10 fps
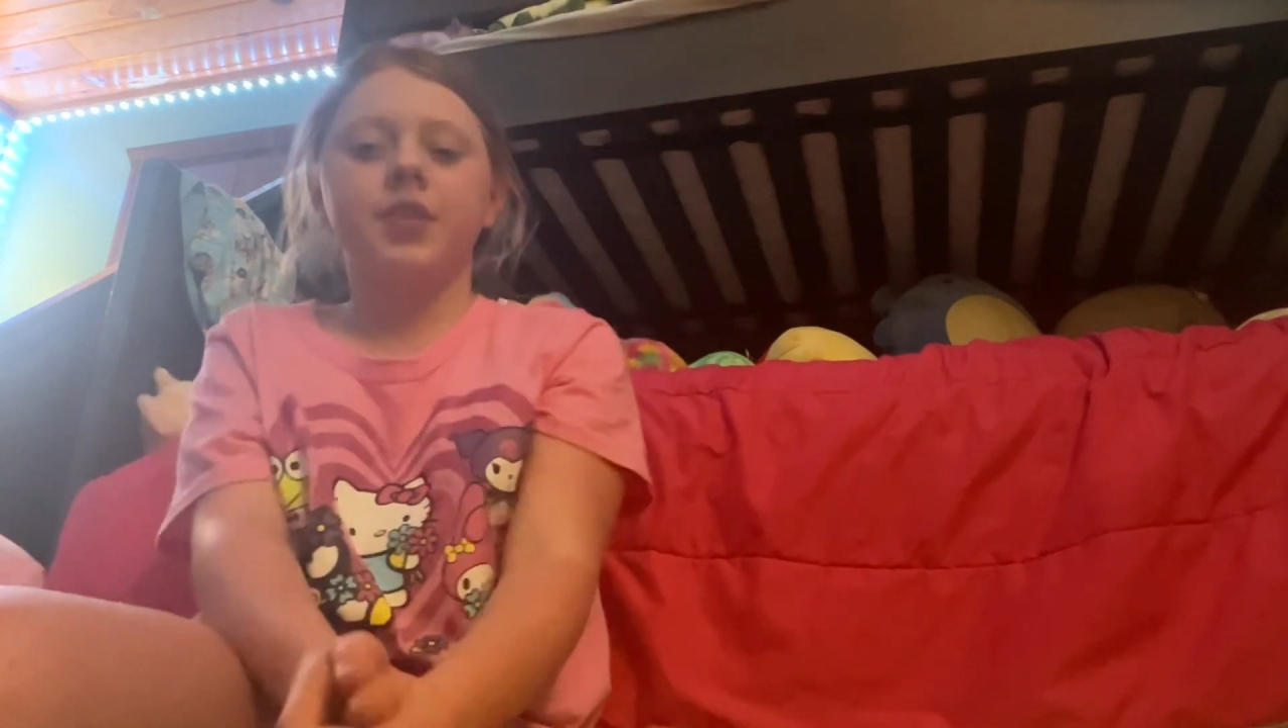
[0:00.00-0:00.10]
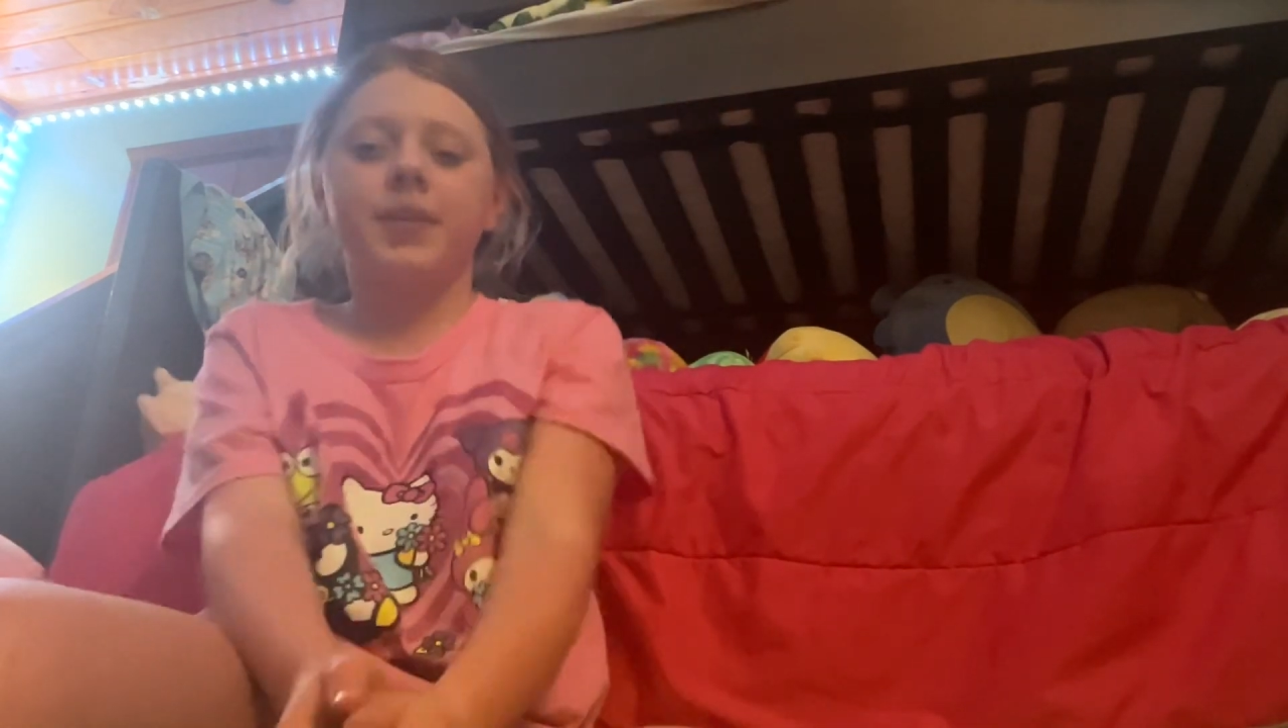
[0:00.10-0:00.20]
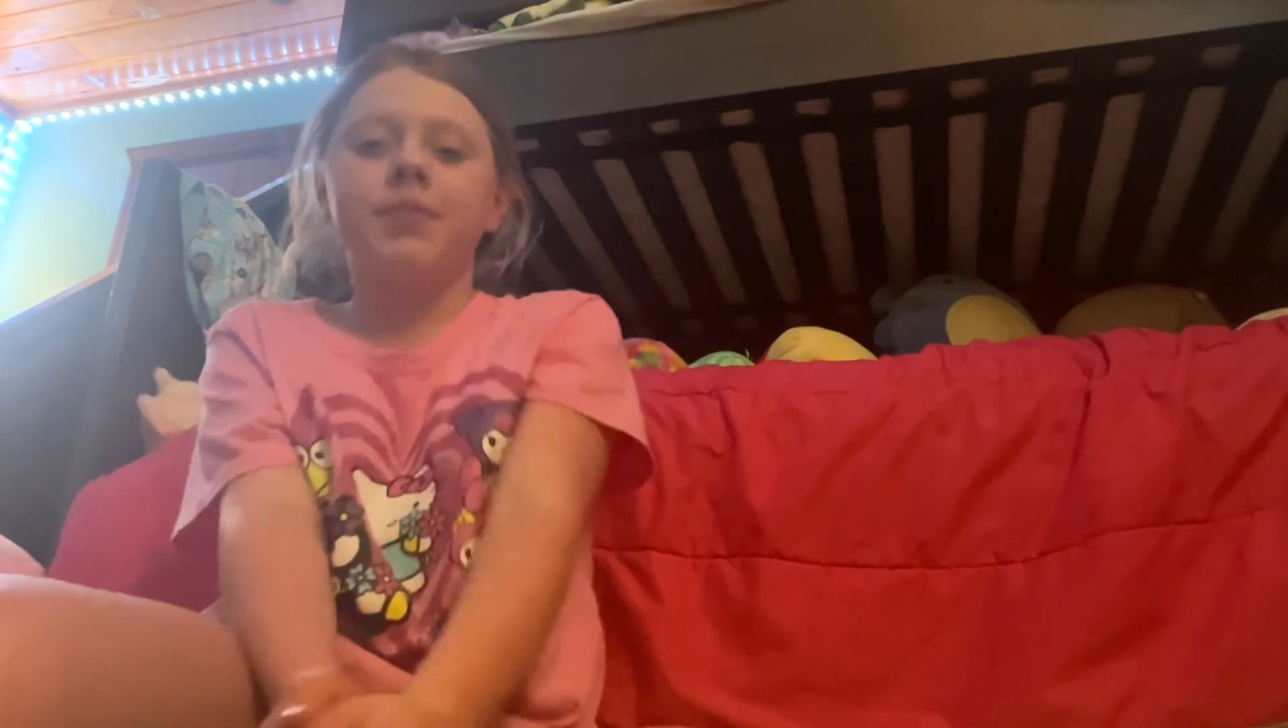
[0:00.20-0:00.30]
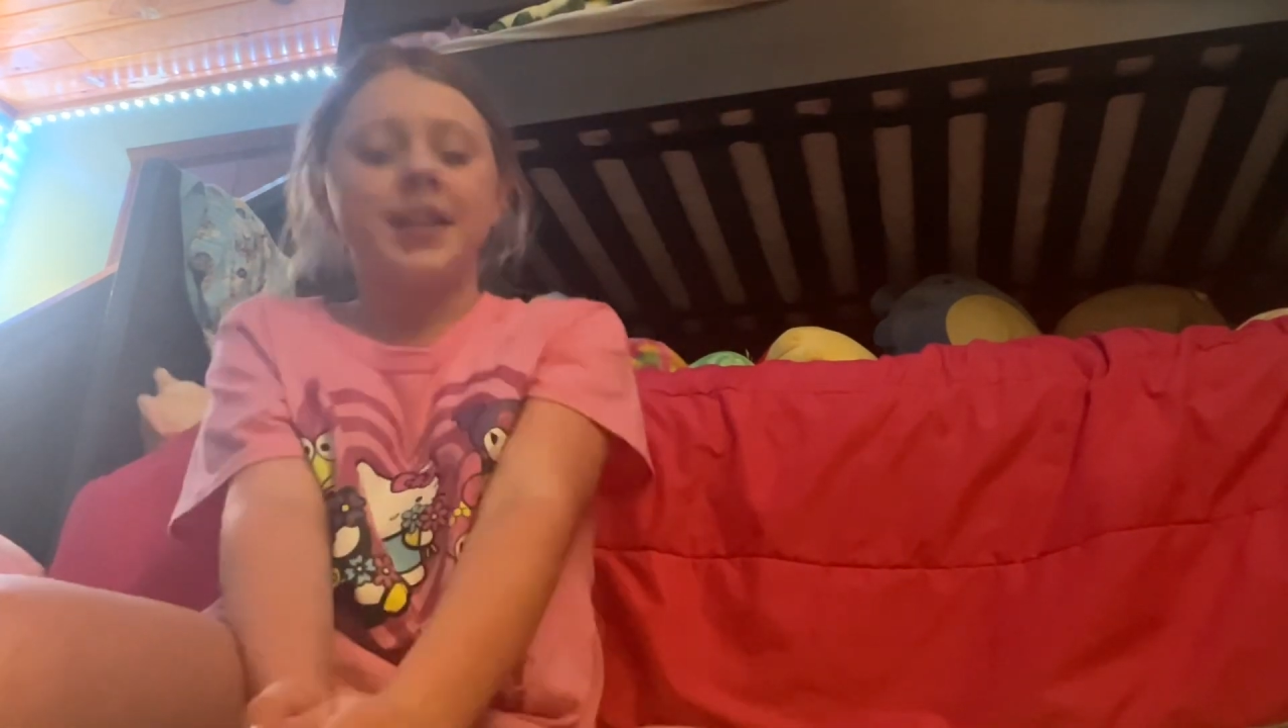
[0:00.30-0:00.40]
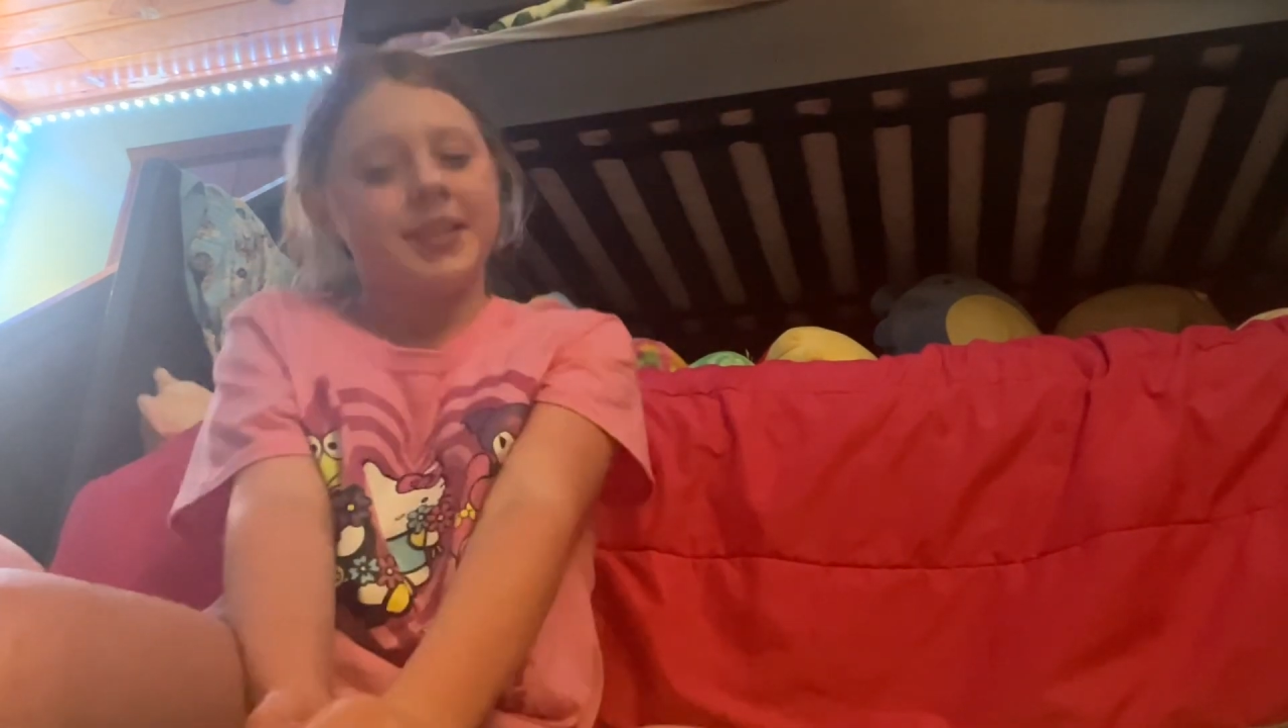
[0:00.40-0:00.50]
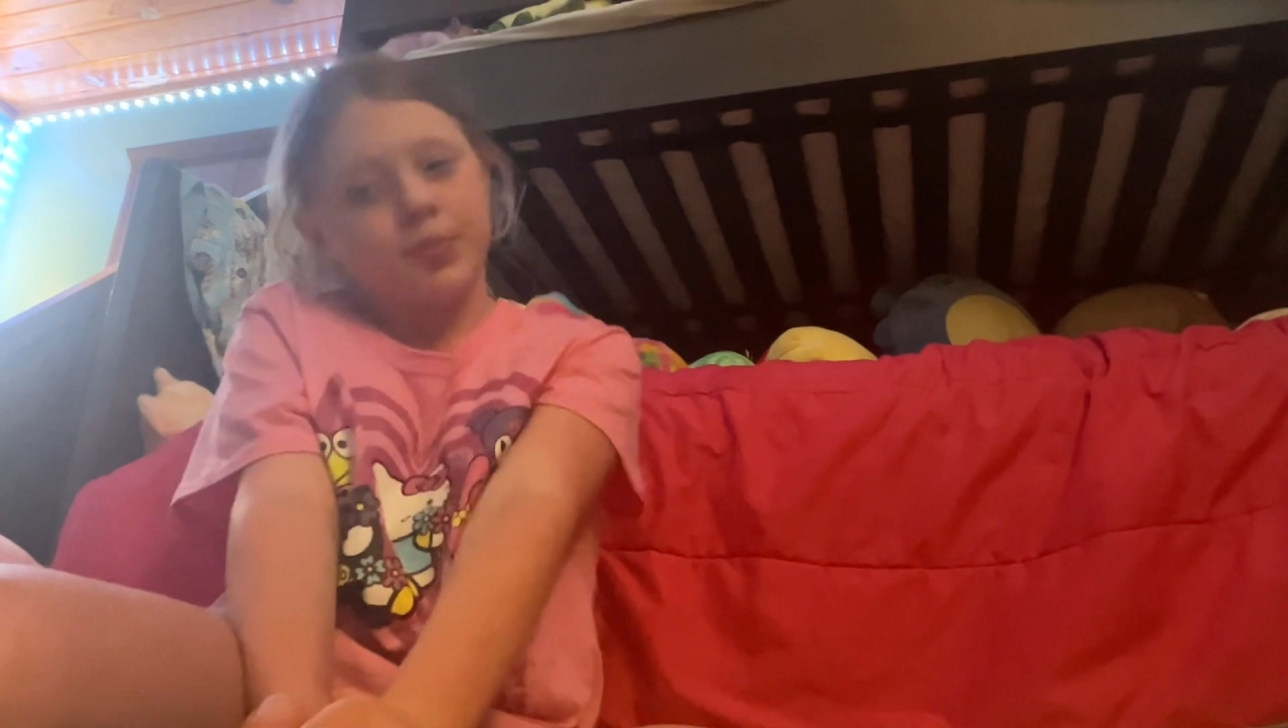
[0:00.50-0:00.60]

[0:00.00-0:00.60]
and please